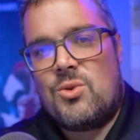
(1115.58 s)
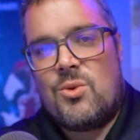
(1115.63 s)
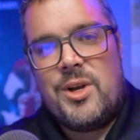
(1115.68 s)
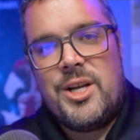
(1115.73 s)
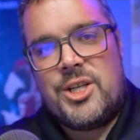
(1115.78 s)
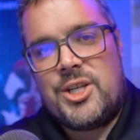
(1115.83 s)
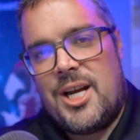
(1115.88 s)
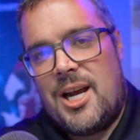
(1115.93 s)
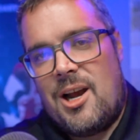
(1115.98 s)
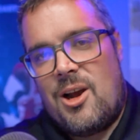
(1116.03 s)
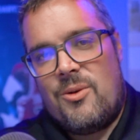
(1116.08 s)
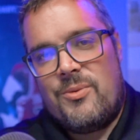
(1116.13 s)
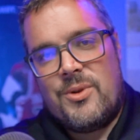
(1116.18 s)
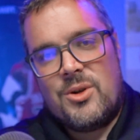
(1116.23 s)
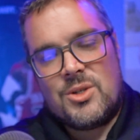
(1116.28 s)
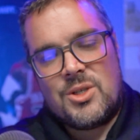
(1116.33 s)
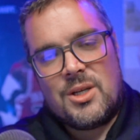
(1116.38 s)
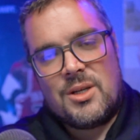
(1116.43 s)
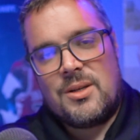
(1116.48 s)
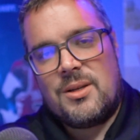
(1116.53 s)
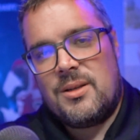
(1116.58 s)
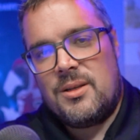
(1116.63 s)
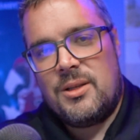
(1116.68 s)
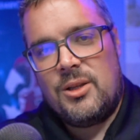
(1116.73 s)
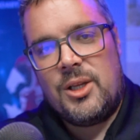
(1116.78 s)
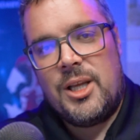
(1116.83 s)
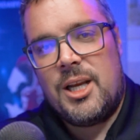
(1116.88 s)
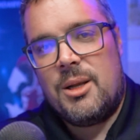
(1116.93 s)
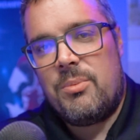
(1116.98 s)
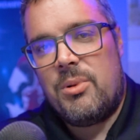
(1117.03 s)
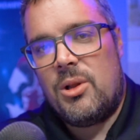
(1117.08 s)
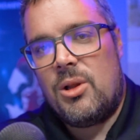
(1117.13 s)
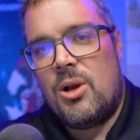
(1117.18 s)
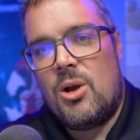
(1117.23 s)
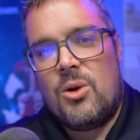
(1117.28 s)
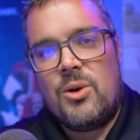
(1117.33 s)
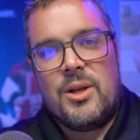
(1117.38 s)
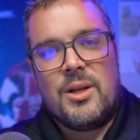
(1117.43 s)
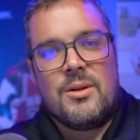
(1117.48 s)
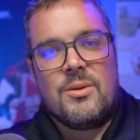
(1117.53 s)
reach out. There's a link
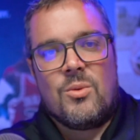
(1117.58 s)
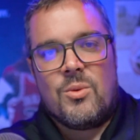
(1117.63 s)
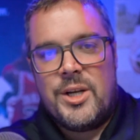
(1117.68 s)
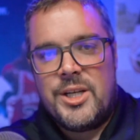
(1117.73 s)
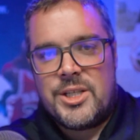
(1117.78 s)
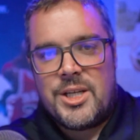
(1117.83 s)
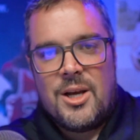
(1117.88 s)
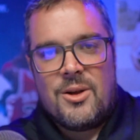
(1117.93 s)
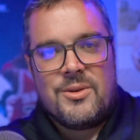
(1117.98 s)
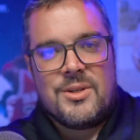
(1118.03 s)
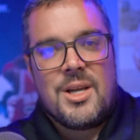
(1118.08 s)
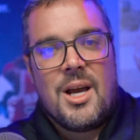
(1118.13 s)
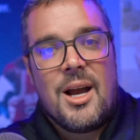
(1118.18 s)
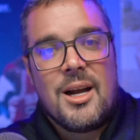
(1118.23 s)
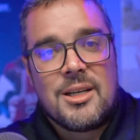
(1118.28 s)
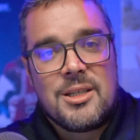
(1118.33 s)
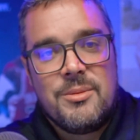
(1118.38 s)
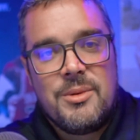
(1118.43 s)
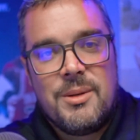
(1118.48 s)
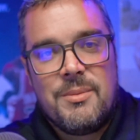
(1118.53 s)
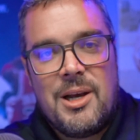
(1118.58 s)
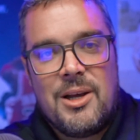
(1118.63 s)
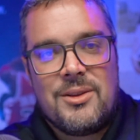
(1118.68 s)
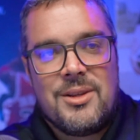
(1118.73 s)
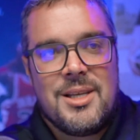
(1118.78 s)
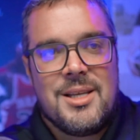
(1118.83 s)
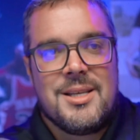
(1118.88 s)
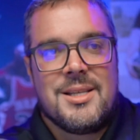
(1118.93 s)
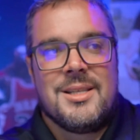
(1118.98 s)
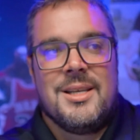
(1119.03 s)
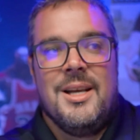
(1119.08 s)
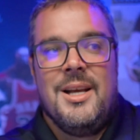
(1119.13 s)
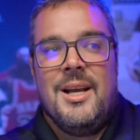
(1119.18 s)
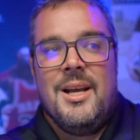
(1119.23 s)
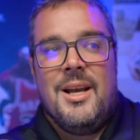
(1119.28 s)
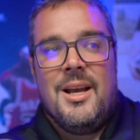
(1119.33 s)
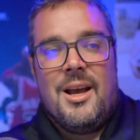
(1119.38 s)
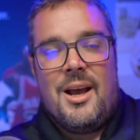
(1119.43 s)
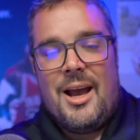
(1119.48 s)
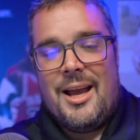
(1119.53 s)
below to reach out and talk to me about this.
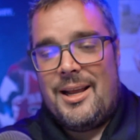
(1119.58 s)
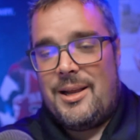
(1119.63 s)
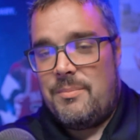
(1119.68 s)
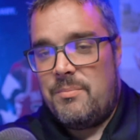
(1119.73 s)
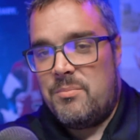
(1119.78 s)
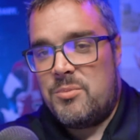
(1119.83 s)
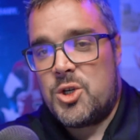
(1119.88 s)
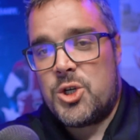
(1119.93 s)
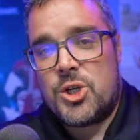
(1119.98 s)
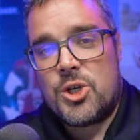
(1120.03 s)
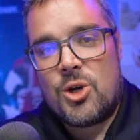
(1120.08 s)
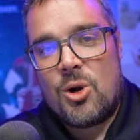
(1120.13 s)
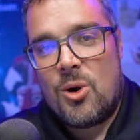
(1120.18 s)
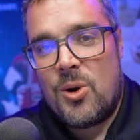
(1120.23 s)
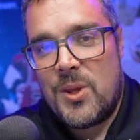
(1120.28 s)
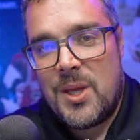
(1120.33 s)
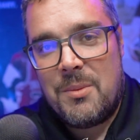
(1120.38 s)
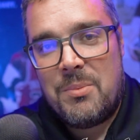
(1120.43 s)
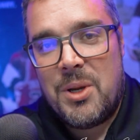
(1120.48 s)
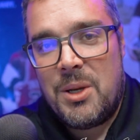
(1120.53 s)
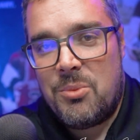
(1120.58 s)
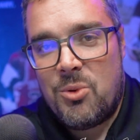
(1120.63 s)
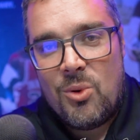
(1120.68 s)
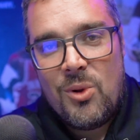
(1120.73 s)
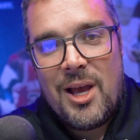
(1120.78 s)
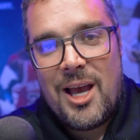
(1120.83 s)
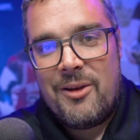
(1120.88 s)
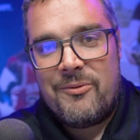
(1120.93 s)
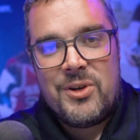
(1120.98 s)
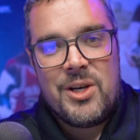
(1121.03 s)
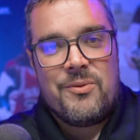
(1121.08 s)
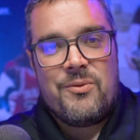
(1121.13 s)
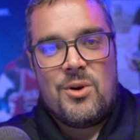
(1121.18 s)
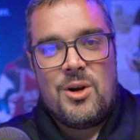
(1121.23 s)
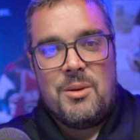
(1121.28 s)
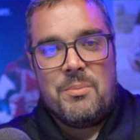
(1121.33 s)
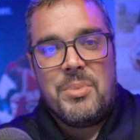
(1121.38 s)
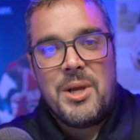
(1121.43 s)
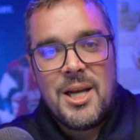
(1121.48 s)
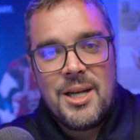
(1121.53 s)
I'm sure that people will have
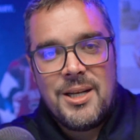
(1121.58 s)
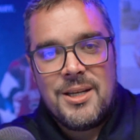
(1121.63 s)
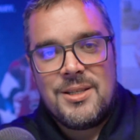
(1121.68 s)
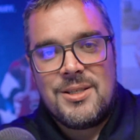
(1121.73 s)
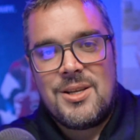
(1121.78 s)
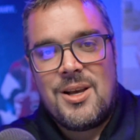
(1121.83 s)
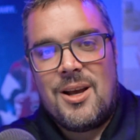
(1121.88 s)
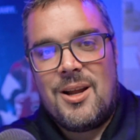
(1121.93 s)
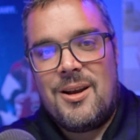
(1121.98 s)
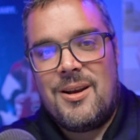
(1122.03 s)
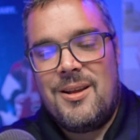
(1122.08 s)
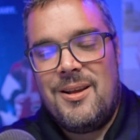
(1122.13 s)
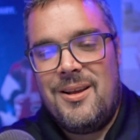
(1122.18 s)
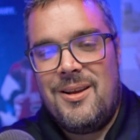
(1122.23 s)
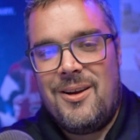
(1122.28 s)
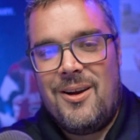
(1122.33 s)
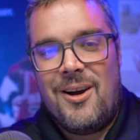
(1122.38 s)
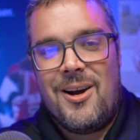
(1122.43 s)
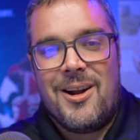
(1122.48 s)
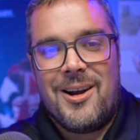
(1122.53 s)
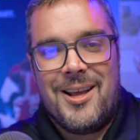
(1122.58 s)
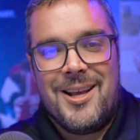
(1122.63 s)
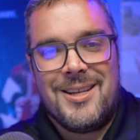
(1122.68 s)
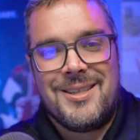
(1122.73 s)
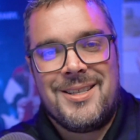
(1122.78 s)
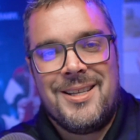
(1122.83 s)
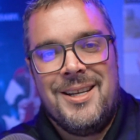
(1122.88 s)
different opinions on it,